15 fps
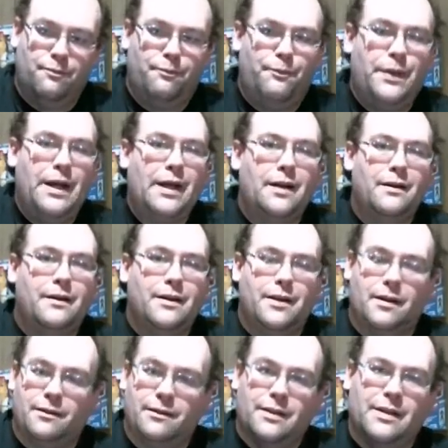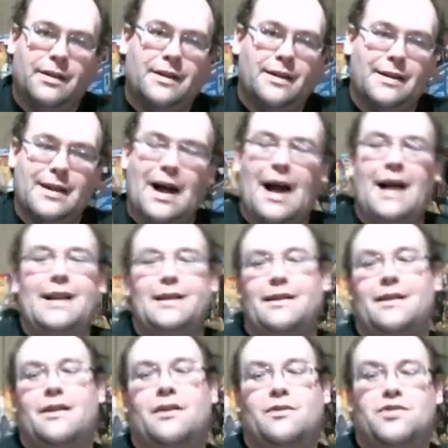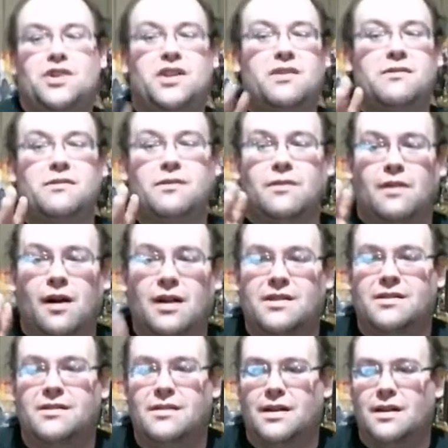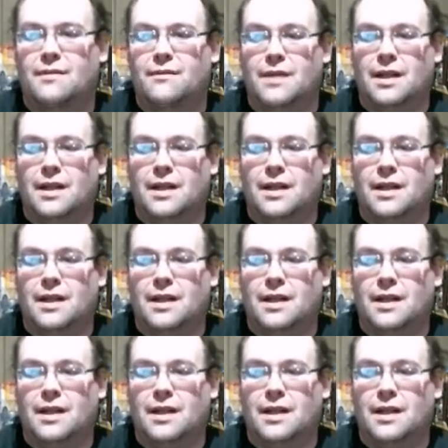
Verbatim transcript: Big, you know, not, you know, she lost um,